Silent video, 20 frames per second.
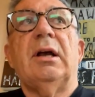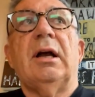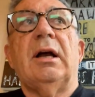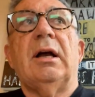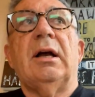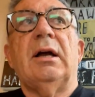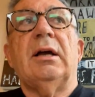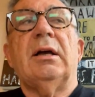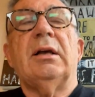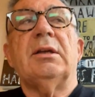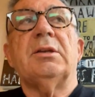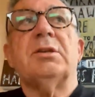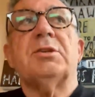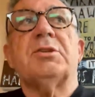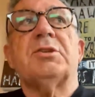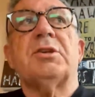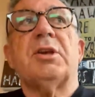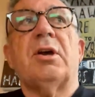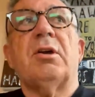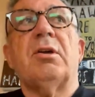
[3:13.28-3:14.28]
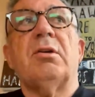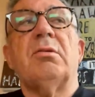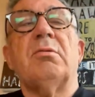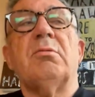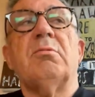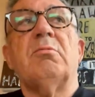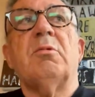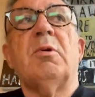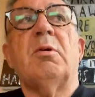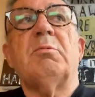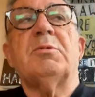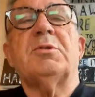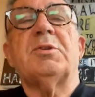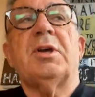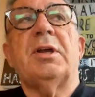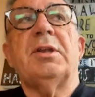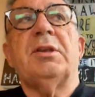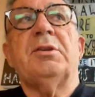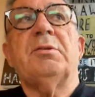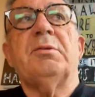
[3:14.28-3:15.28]
Uh, so what
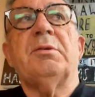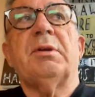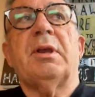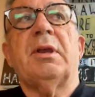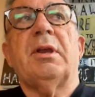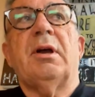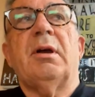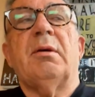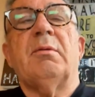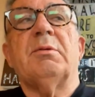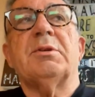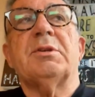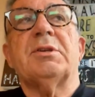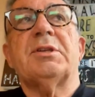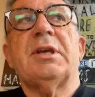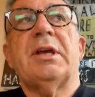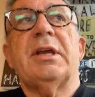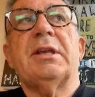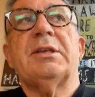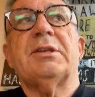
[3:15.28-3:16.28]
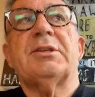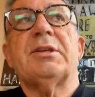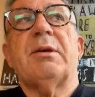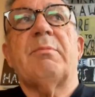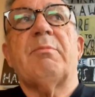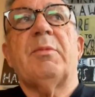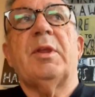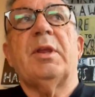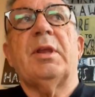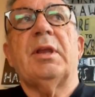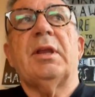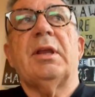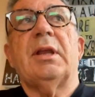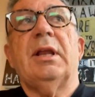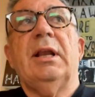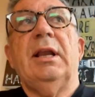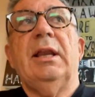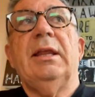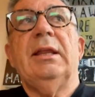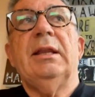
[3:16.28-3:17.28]
was I doing? I was saying
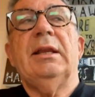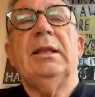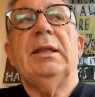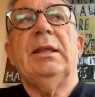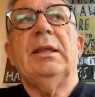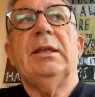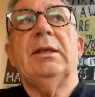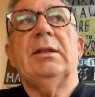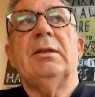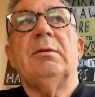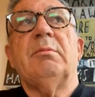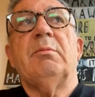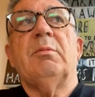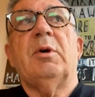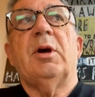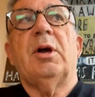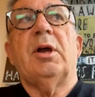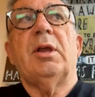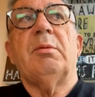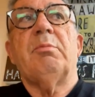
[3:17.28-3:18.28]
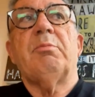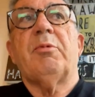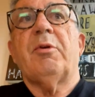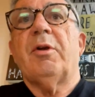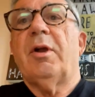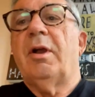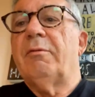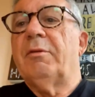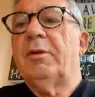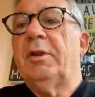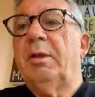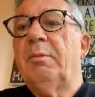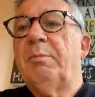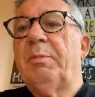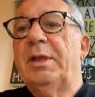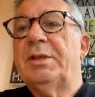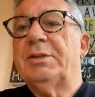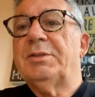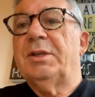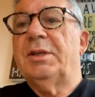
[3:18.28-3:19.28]
something clearly in my private
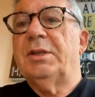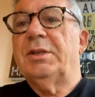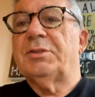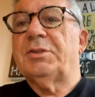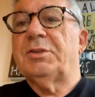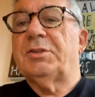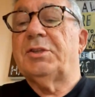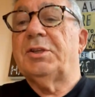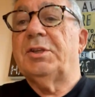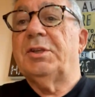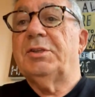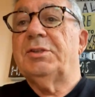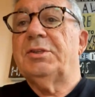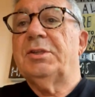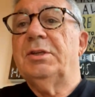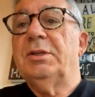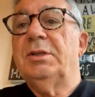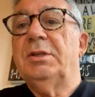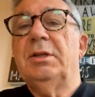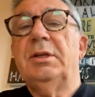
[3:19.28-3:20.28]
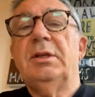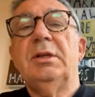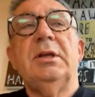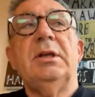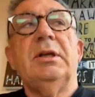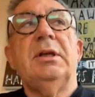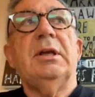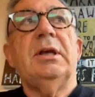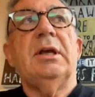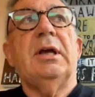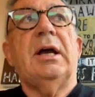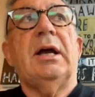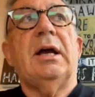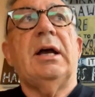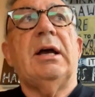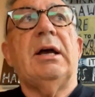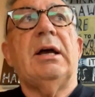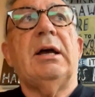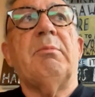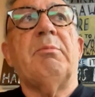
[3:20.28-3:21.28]
capacity as a citizen,
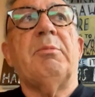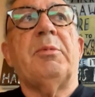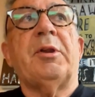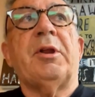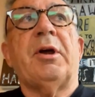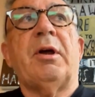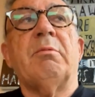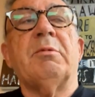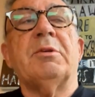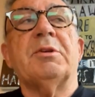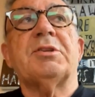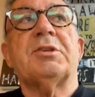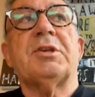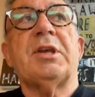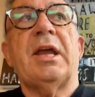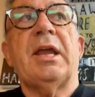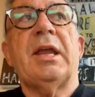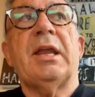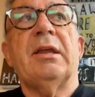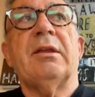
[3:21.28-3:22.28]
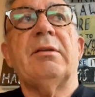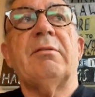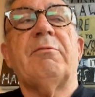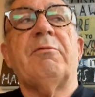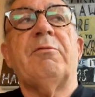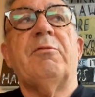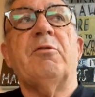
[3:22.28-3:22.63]
uh, but I was saying it